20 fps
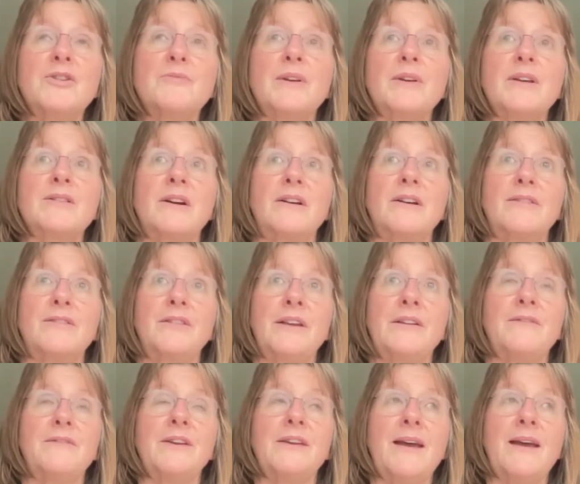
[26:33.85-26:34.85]
because I think
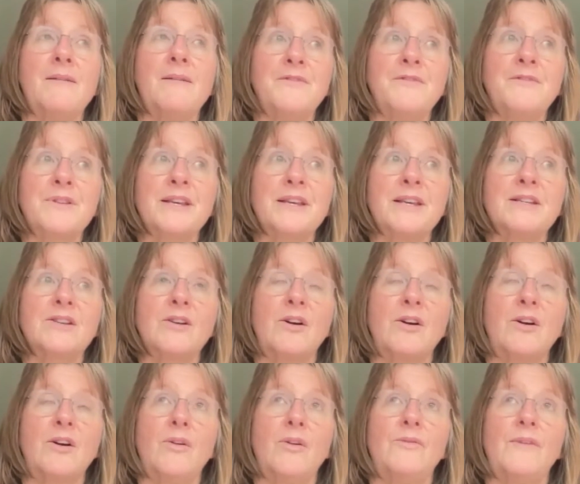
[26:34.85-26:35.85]
the emphasis
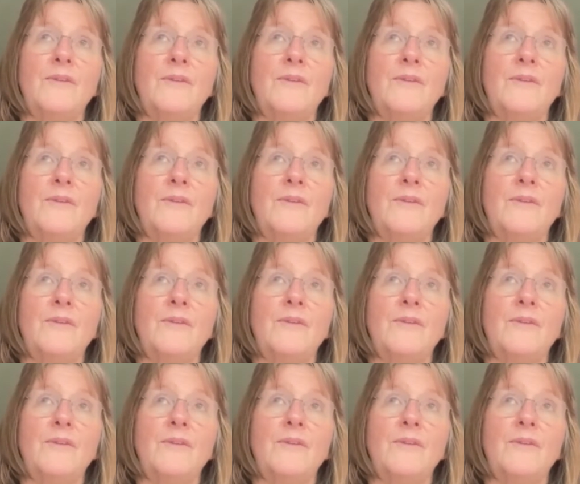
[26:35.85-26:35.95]
on